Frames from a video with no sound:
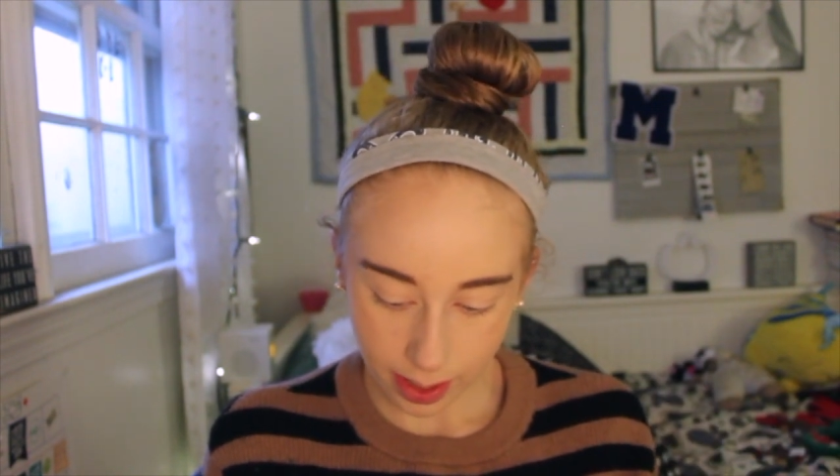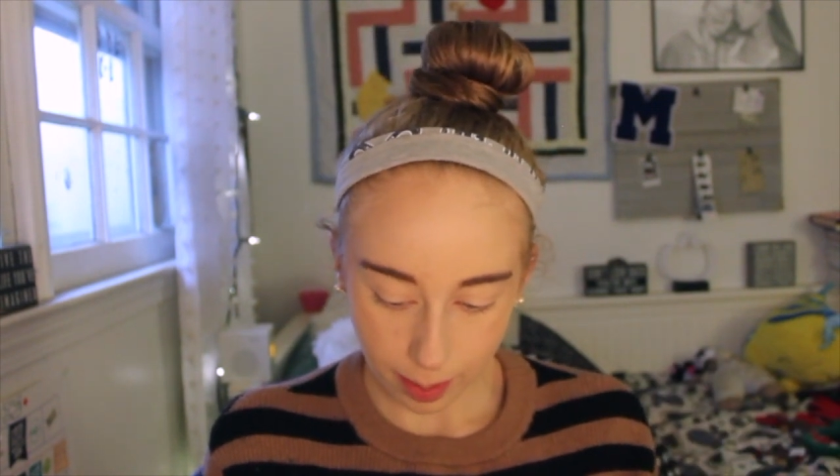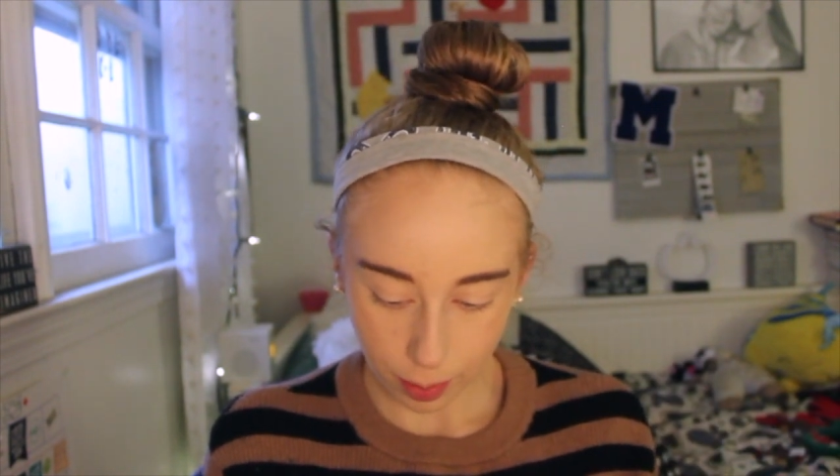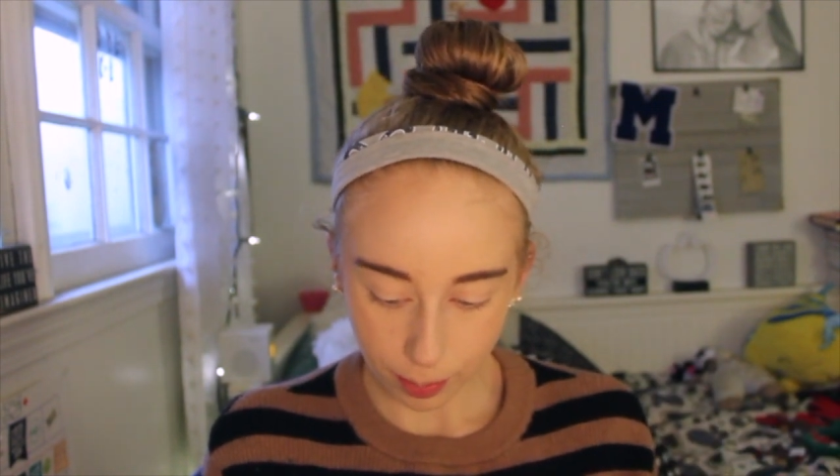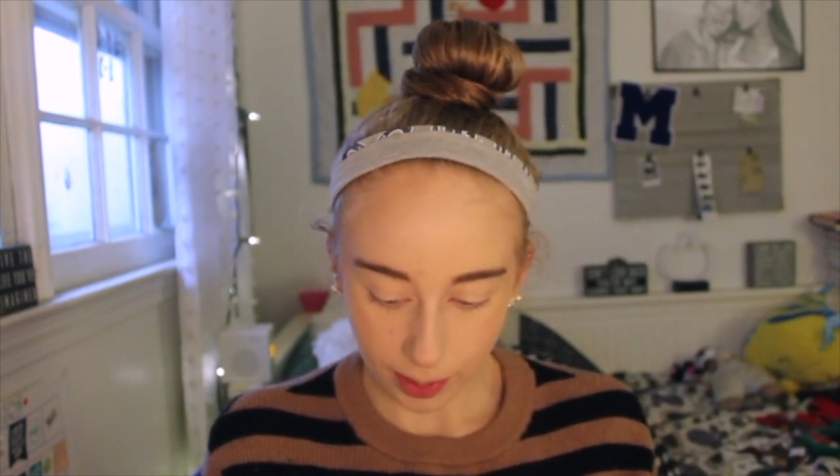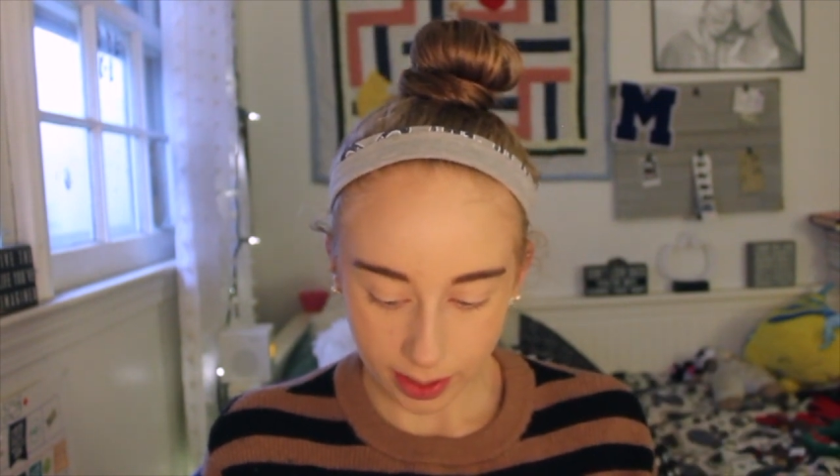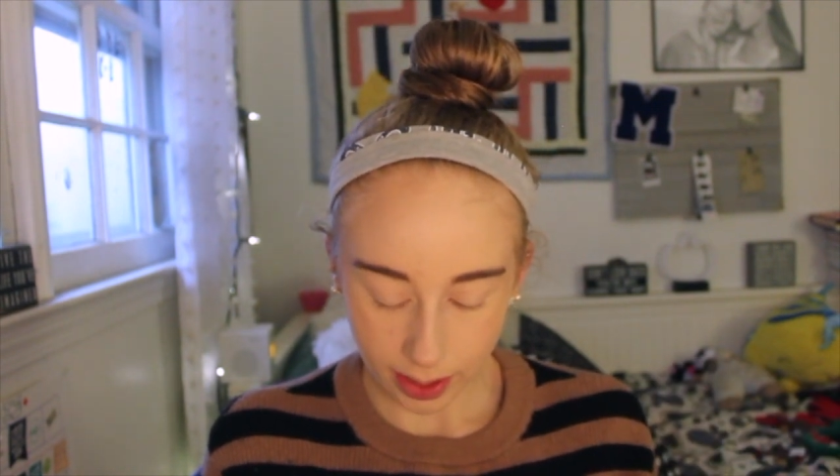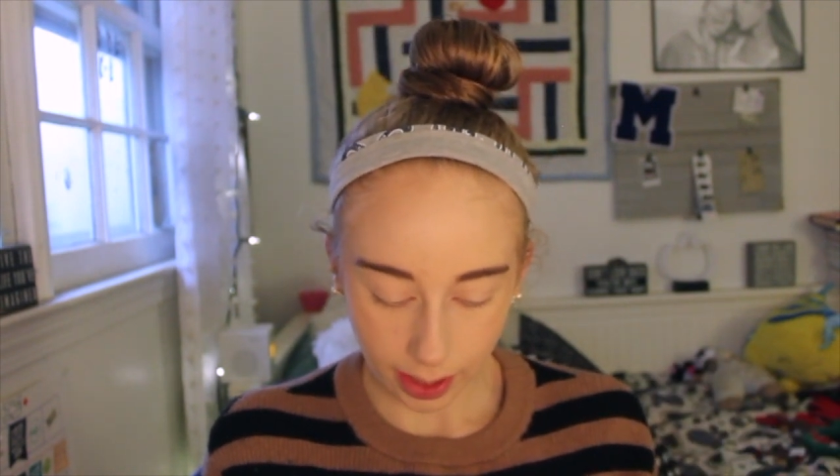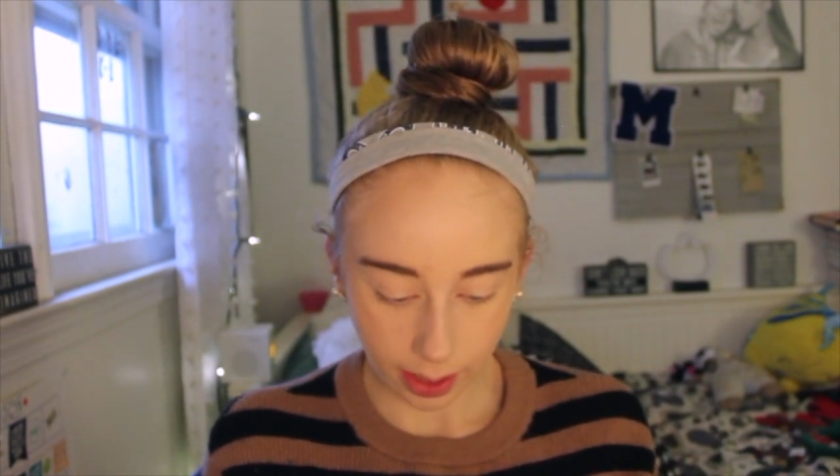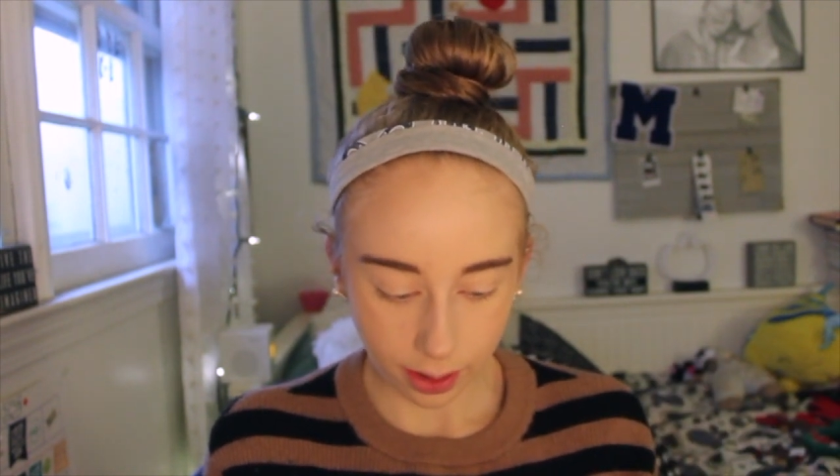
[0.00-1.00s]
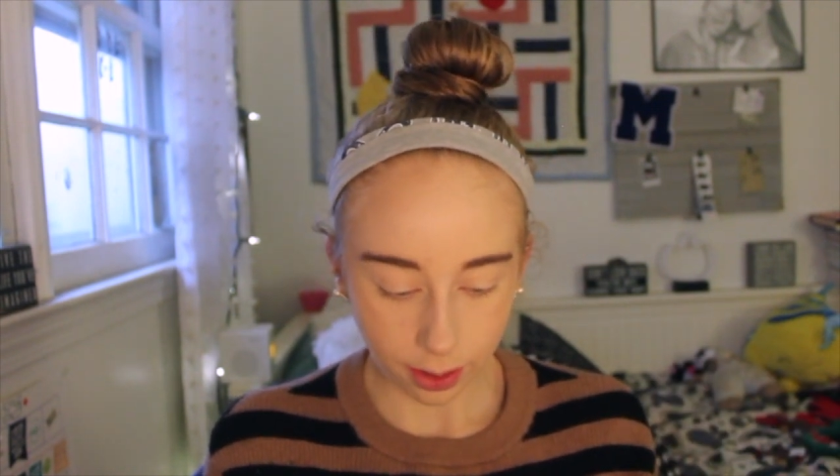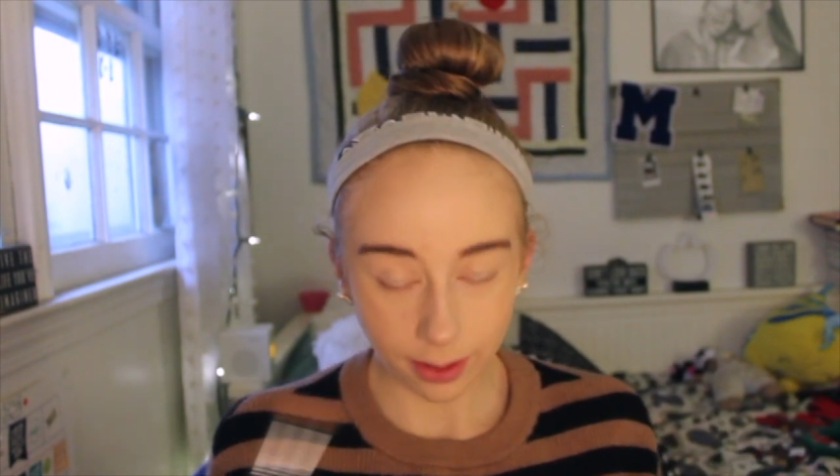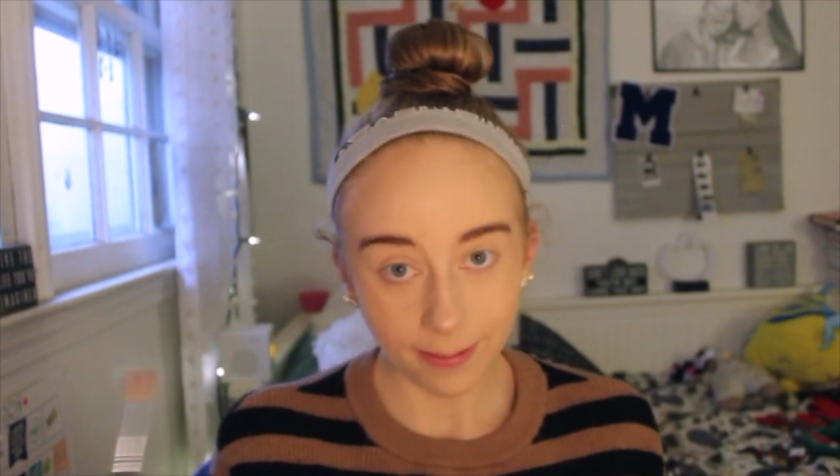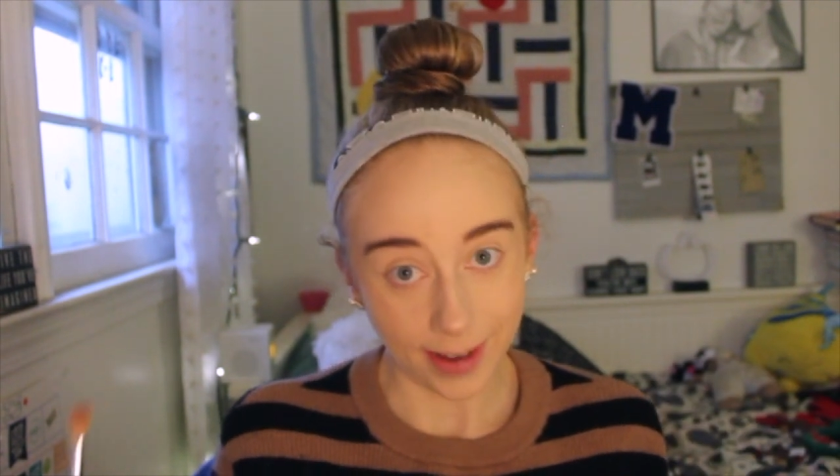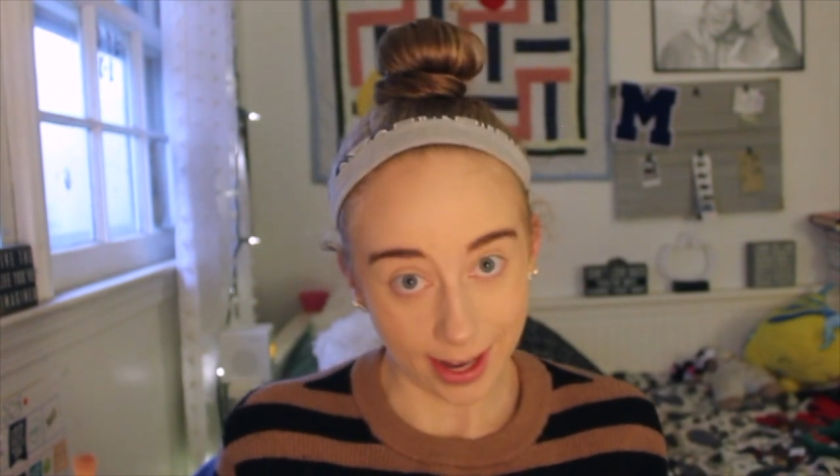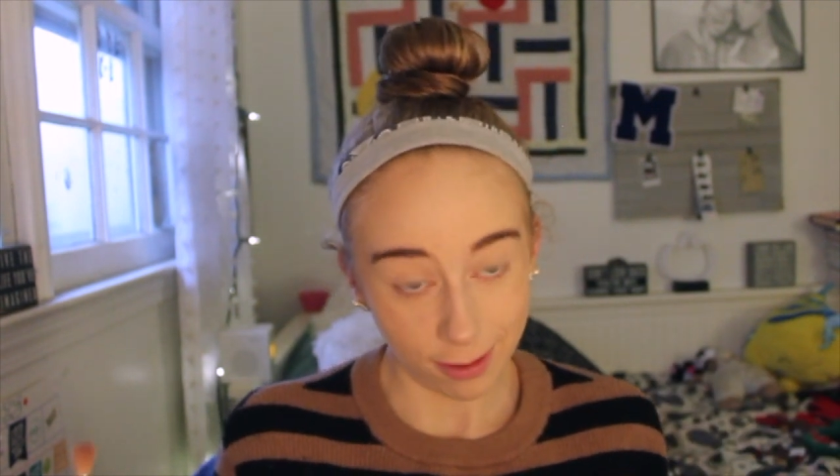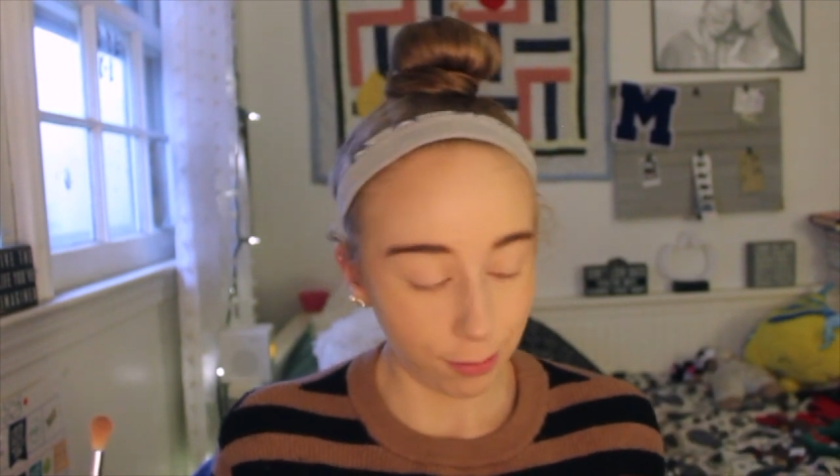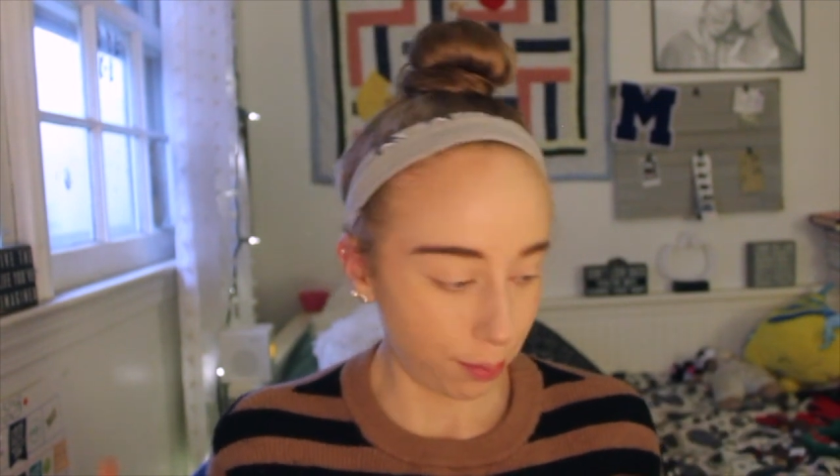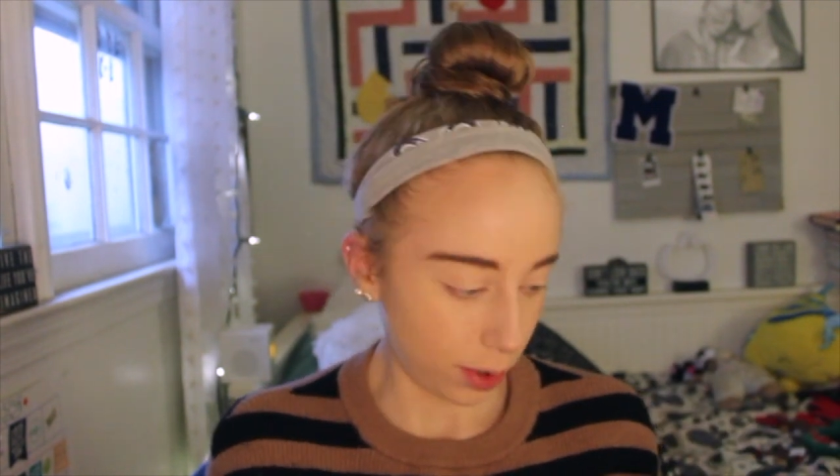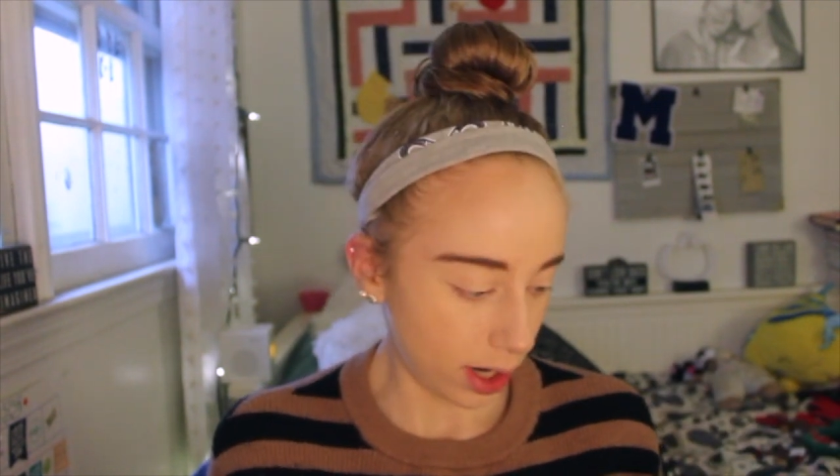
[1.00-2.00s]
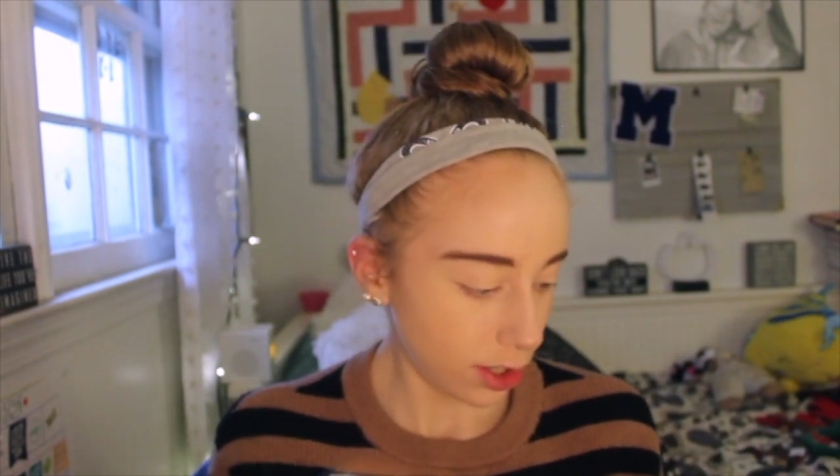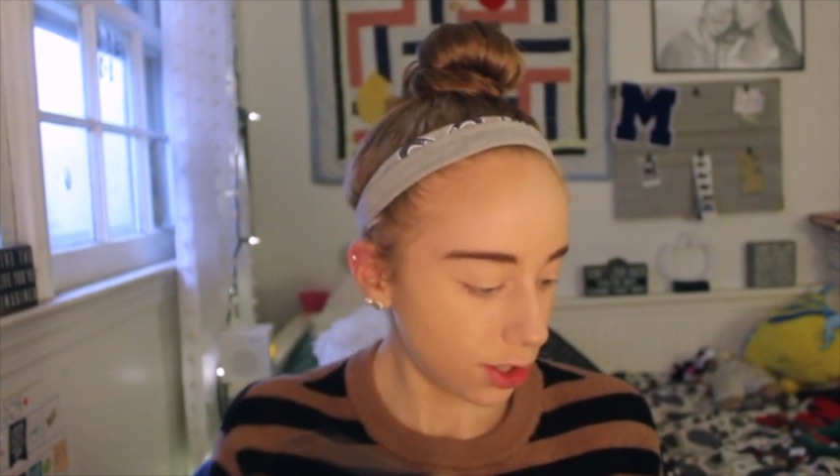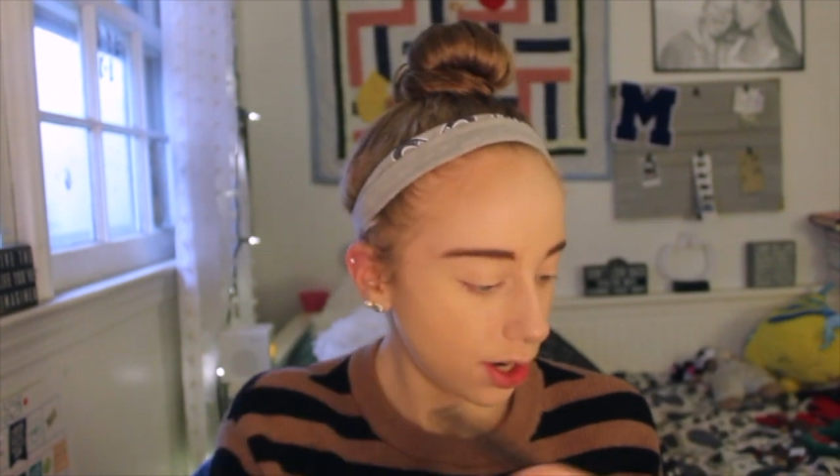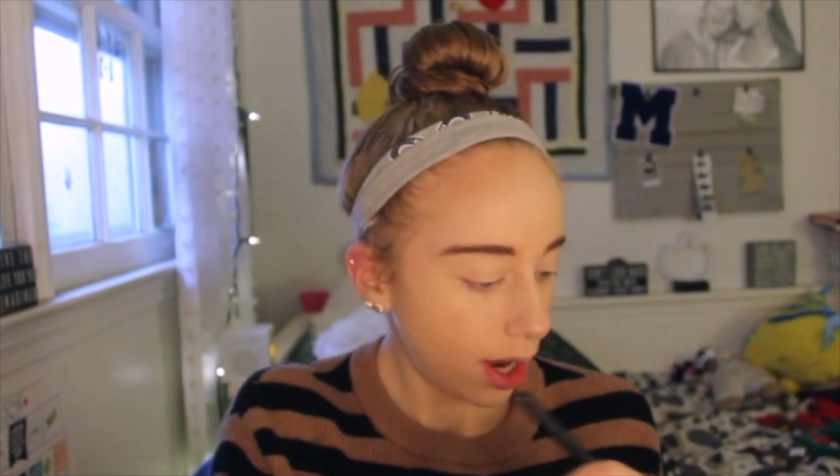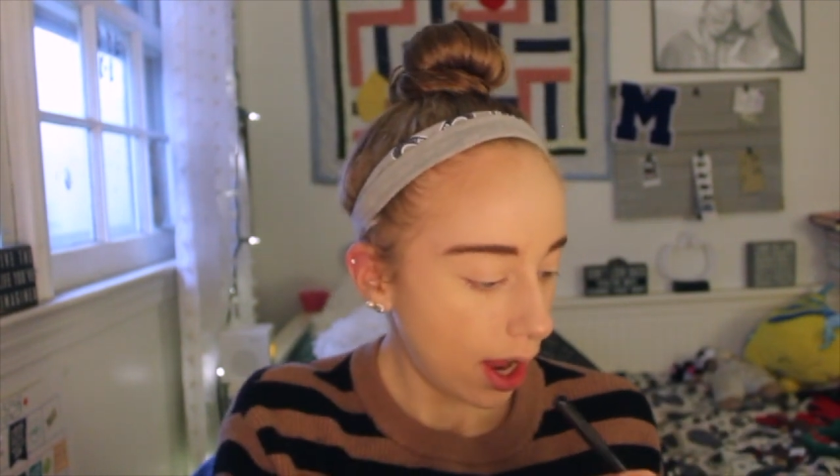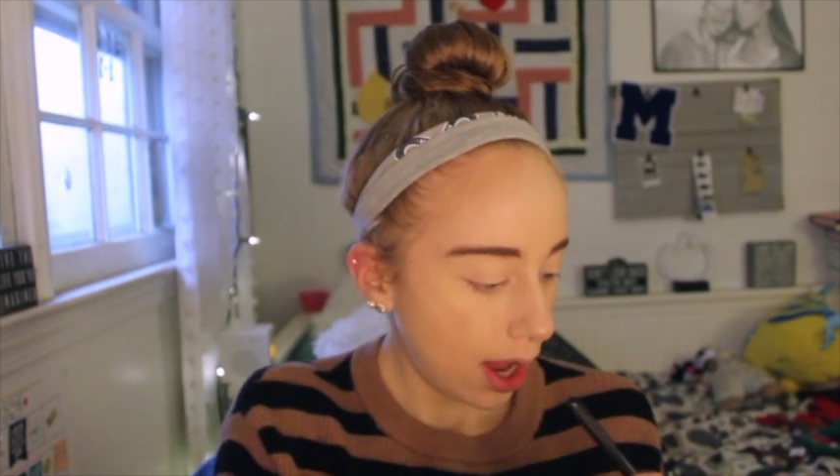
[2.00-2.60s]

Tapered Blending E35 brush.